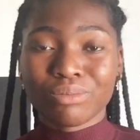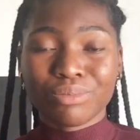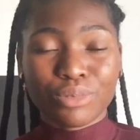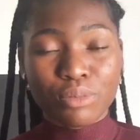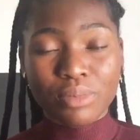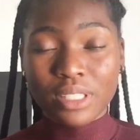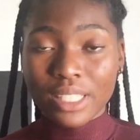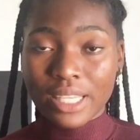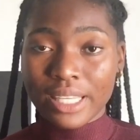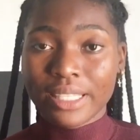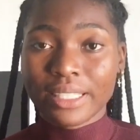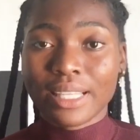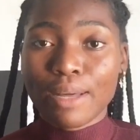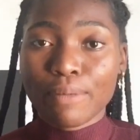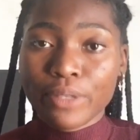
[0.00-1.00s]
something
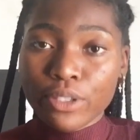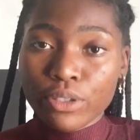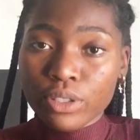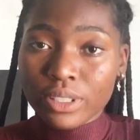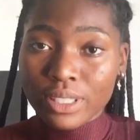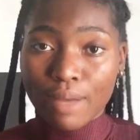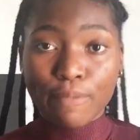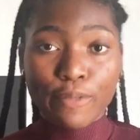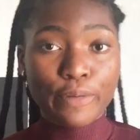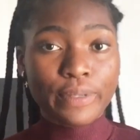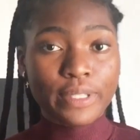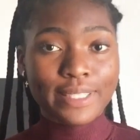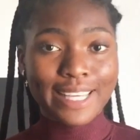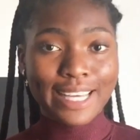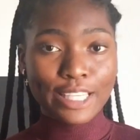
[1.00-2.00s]
like that because I'm
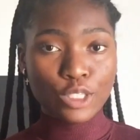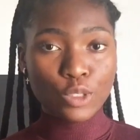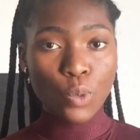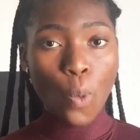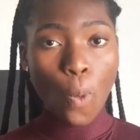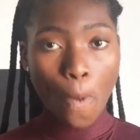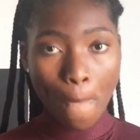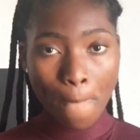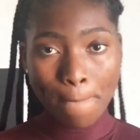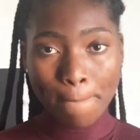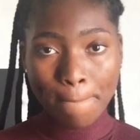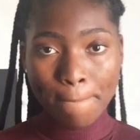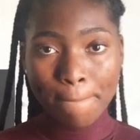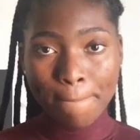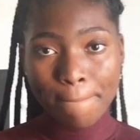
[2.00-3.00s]
always at home.
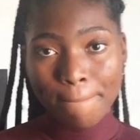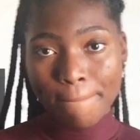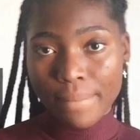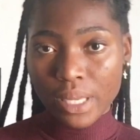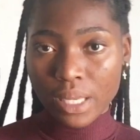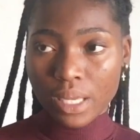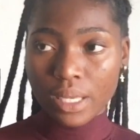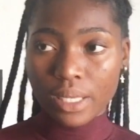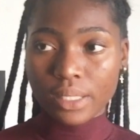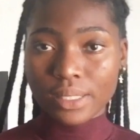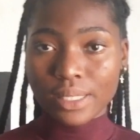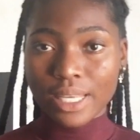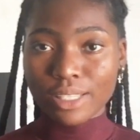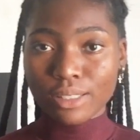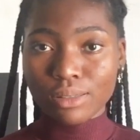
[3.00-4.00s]
Yes,
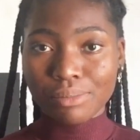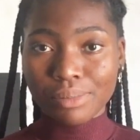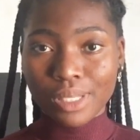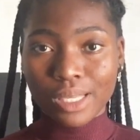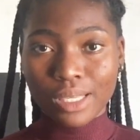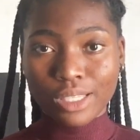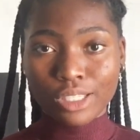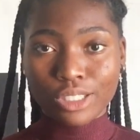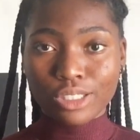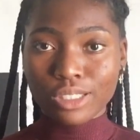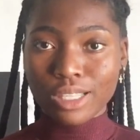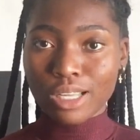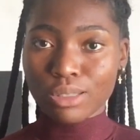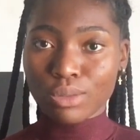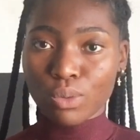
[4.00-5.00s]
I used to be
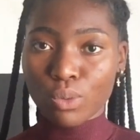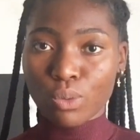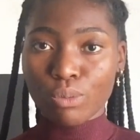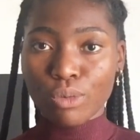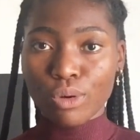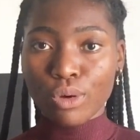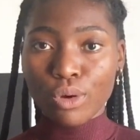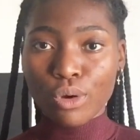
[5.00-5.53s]
engaged at home.